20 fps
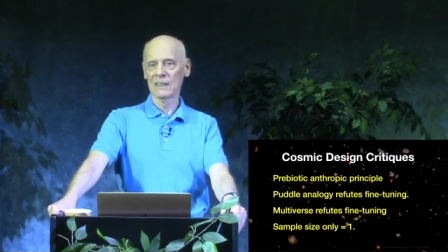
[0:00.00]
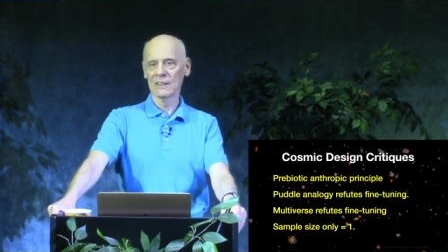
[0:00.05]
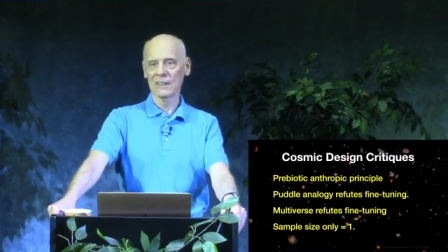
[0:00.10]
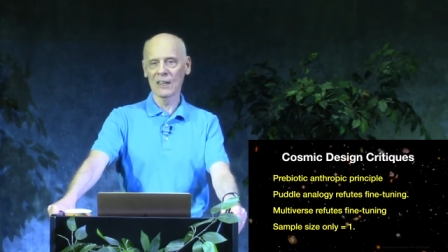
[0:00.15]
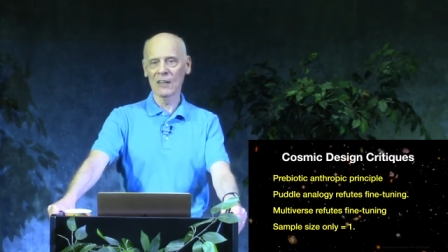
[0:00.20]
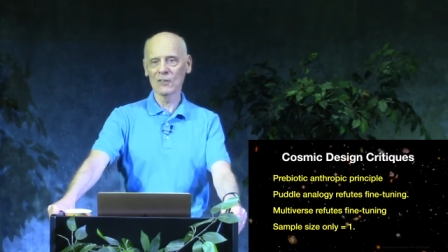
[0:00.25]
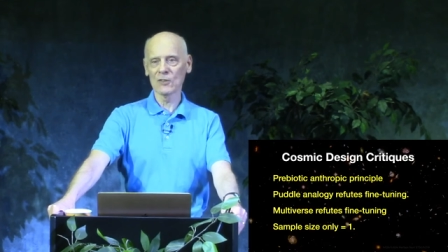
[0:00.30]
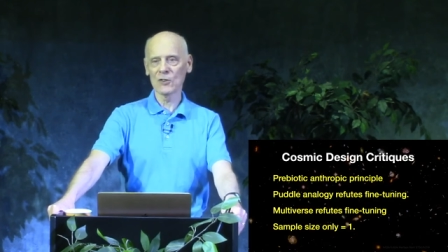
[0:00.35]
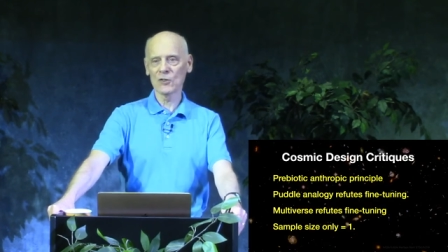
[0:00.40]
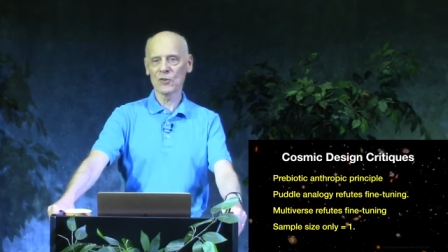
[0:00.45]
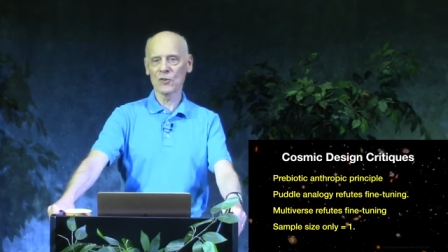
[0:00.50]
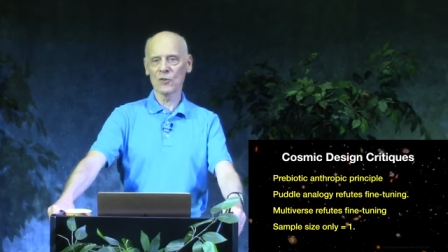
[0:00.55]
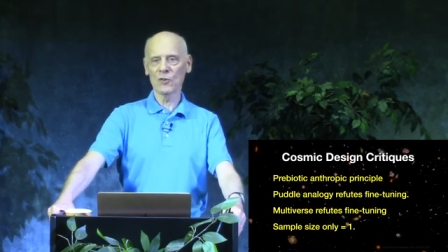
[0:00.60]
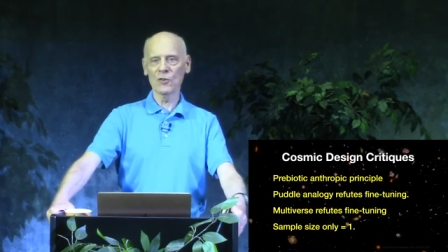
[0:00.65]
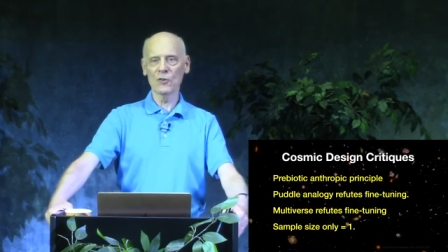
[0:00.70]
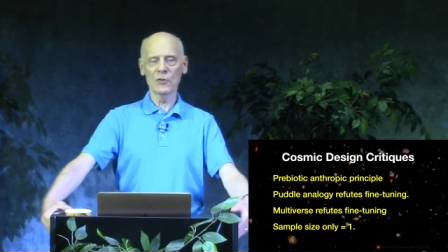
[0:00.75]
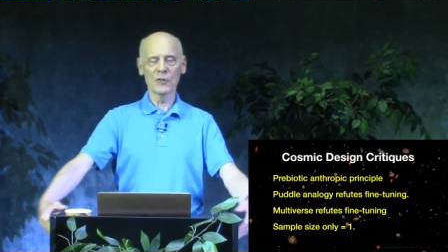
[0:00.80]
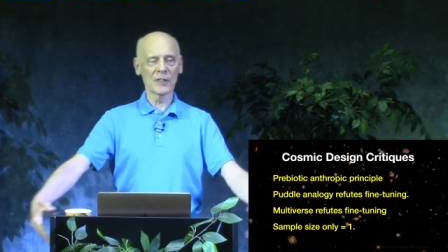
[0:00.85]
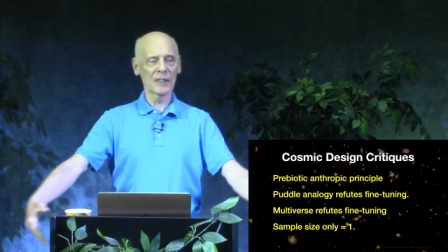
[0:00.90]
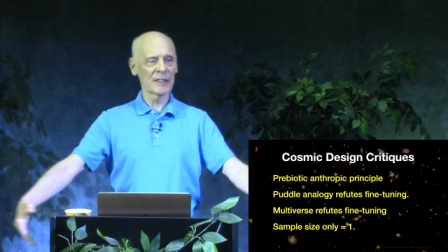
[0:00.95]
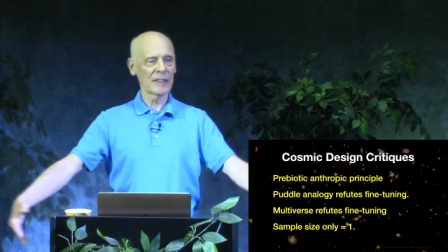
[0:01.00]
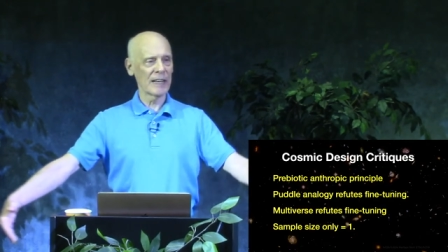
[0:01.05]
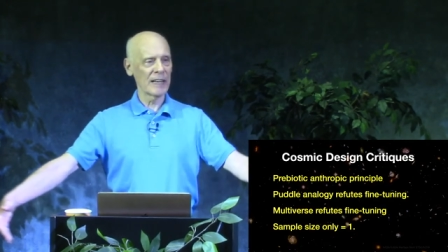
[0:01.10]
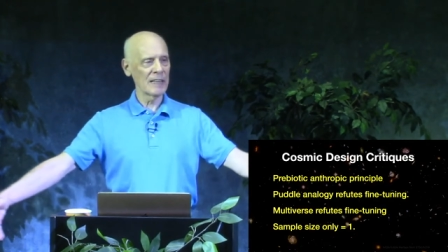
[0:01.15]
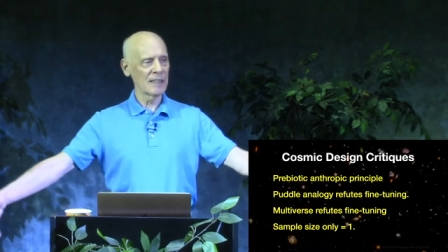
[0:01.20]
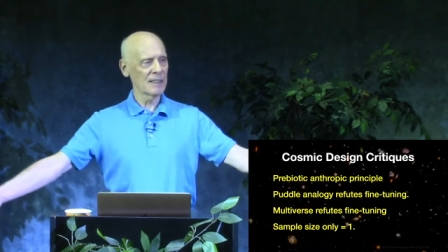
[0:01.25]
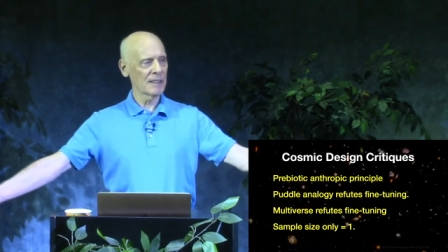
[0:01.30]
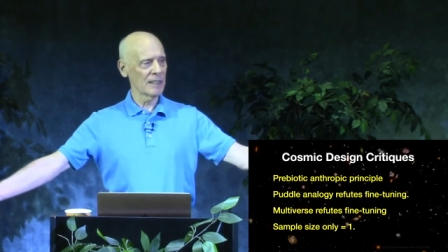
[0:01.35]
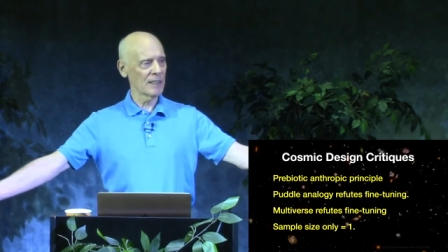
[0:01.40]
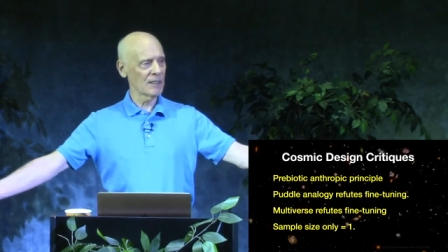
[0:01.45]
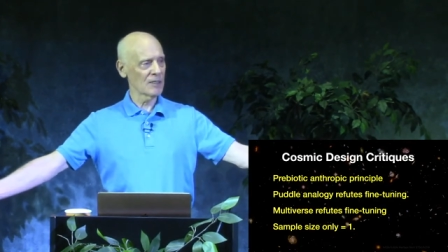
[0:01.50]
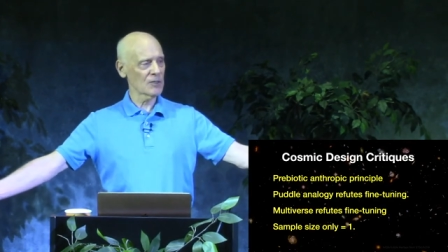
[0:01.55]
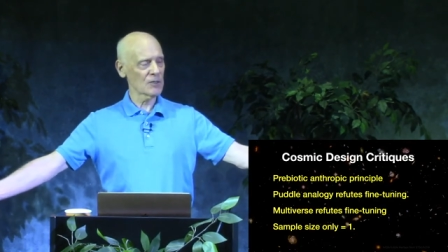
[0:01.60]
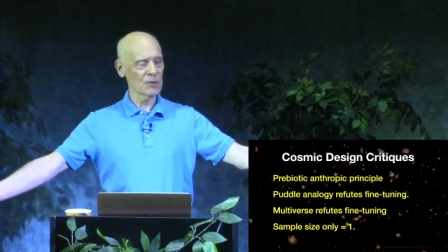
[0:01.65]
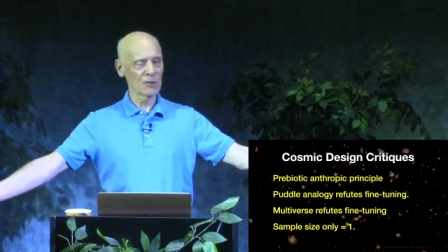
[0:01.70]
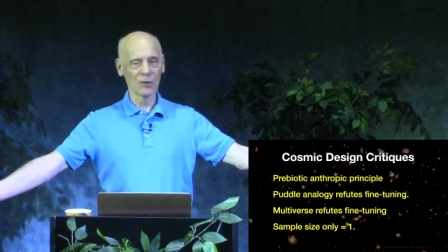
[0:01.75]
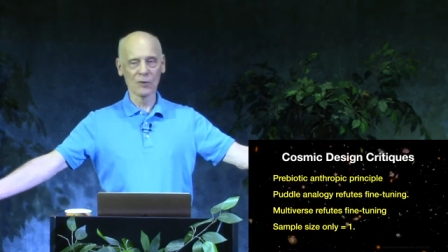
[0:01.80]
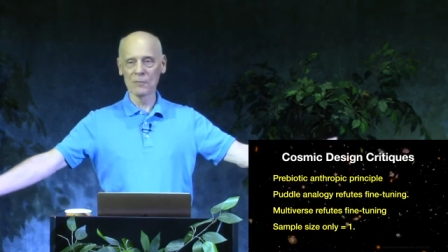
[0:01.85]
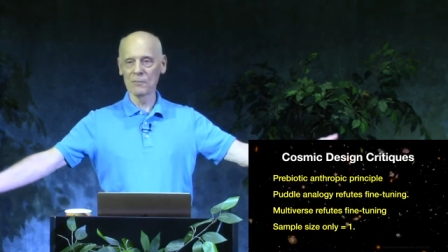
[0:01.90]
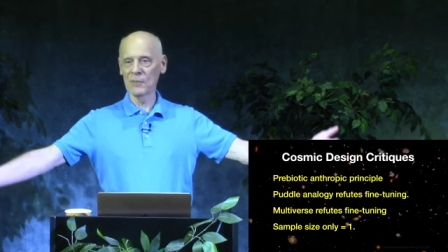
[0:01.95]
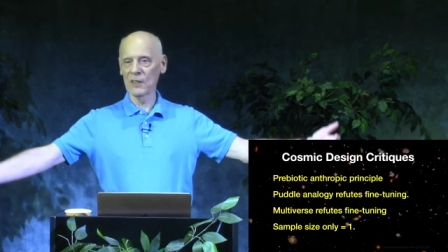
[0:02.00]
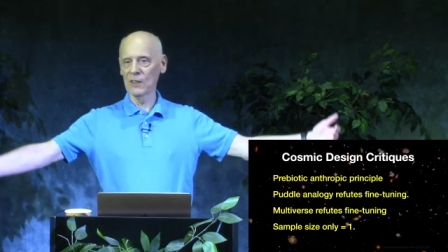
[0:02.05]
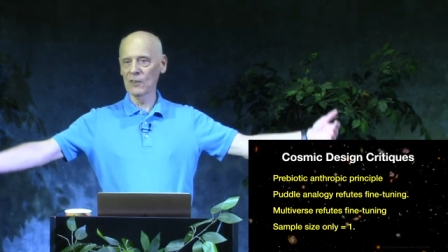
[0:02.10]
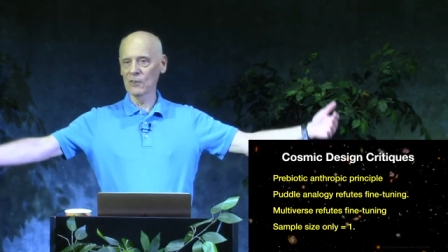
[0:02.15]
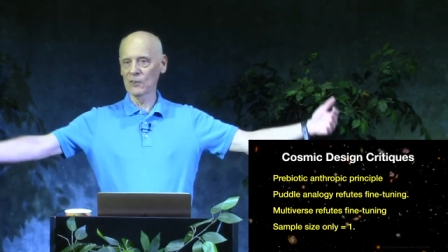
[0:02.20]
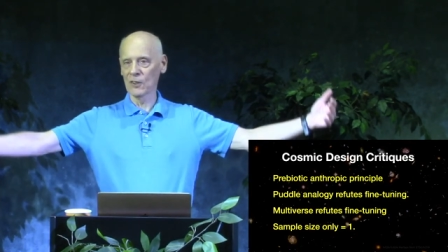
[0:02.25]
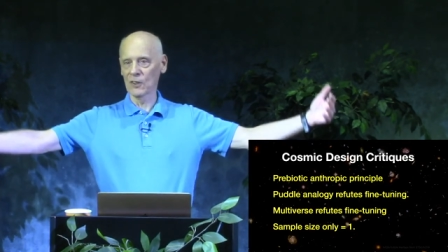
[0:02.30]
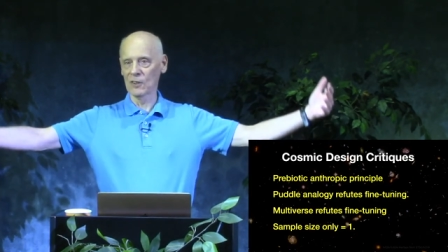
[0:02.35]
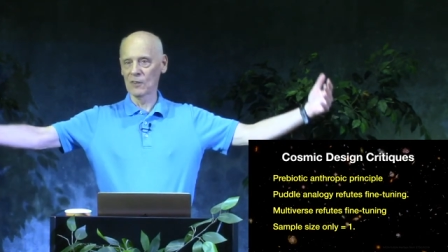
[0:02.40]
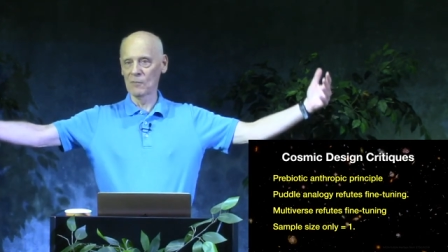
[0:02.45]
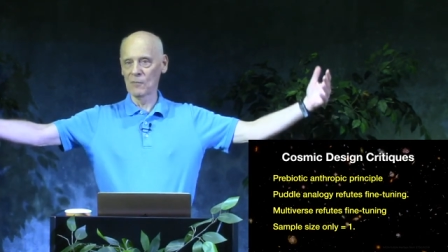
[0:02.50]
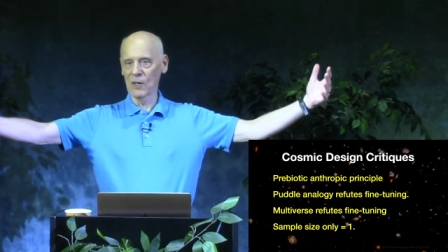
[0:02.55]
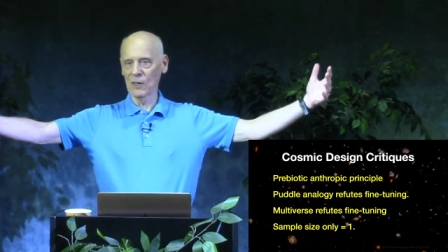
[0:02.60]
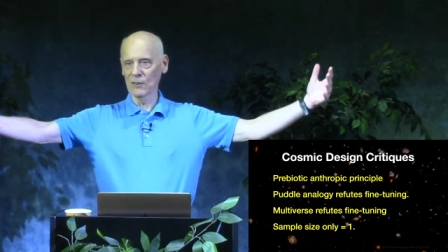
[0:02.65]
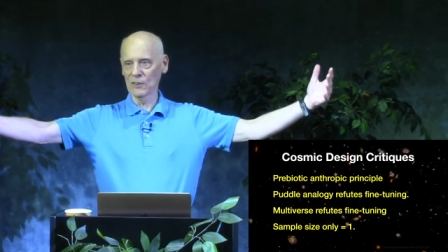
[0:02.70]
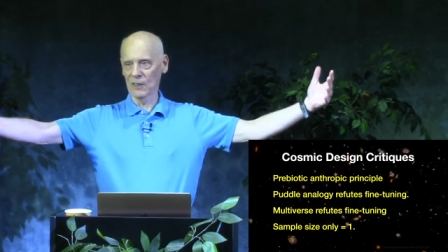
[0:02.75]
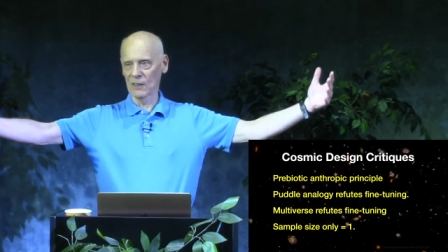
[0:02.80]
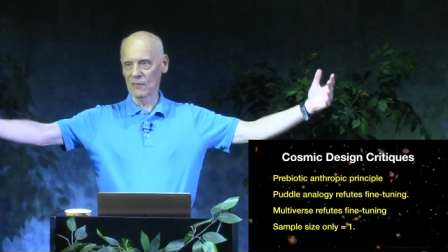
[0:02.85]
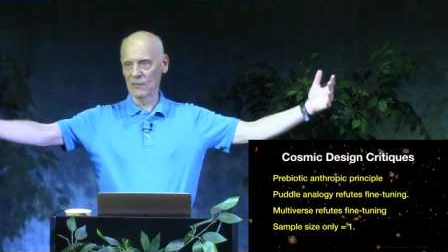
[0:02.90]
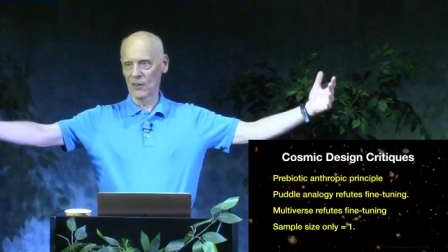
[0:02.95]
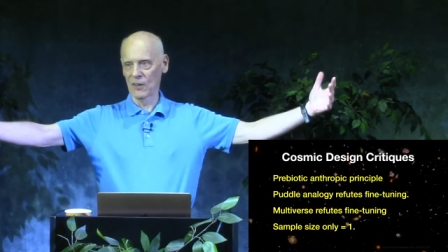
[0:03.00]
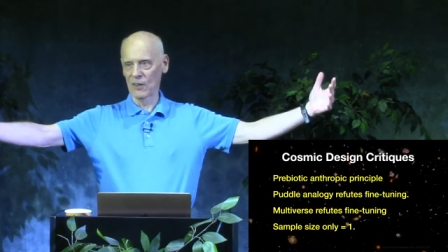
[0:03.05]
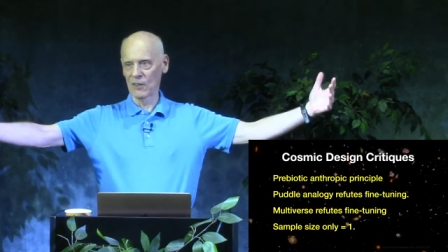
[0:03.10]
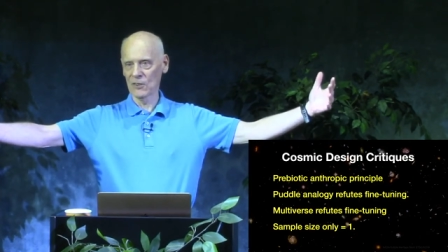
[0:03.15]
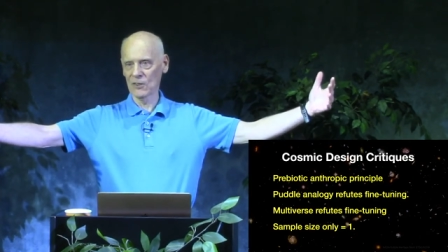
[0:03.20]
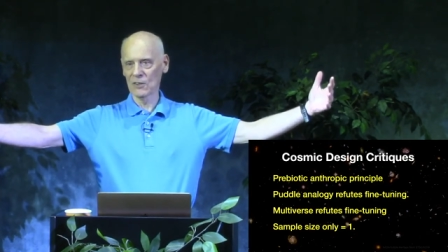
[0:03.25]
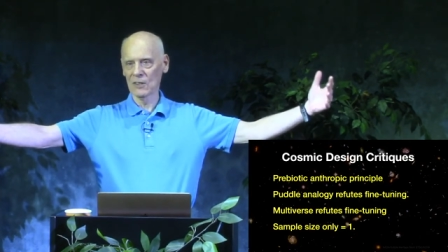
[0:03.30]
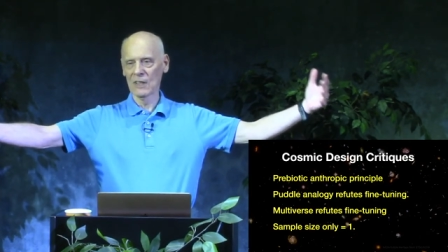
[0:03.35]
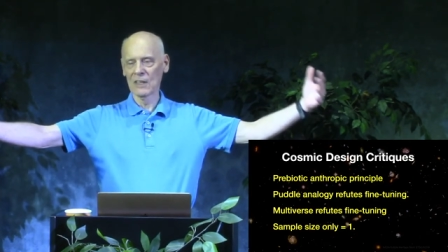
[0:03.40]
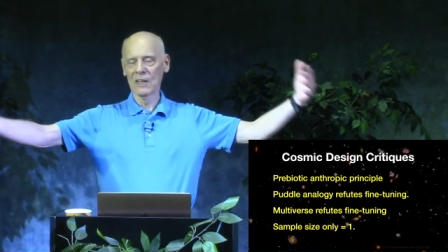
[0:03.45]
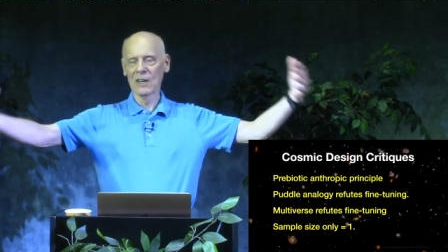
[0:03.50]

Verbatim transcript: Now, it's true that atheists who appeal to the multiverse